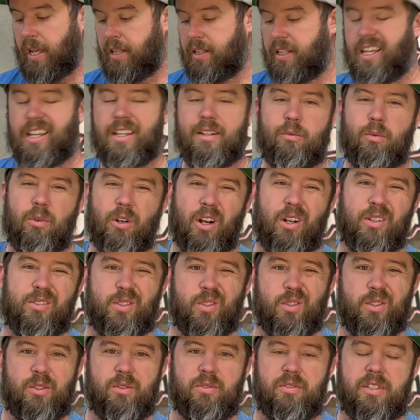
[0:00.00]
And then we're
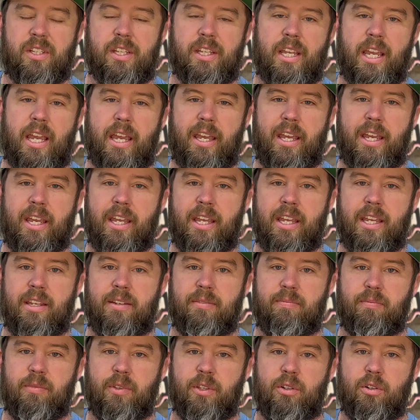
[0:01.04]
also using
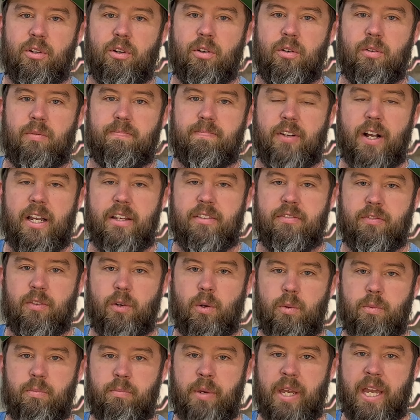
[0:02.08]
a little
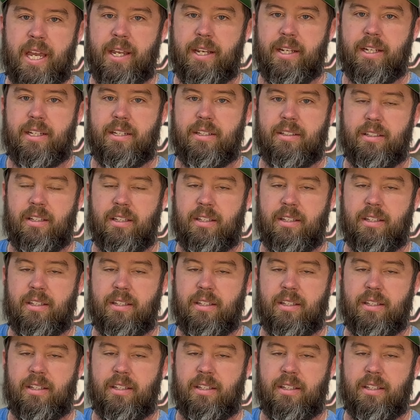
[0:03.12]
5-volt Beck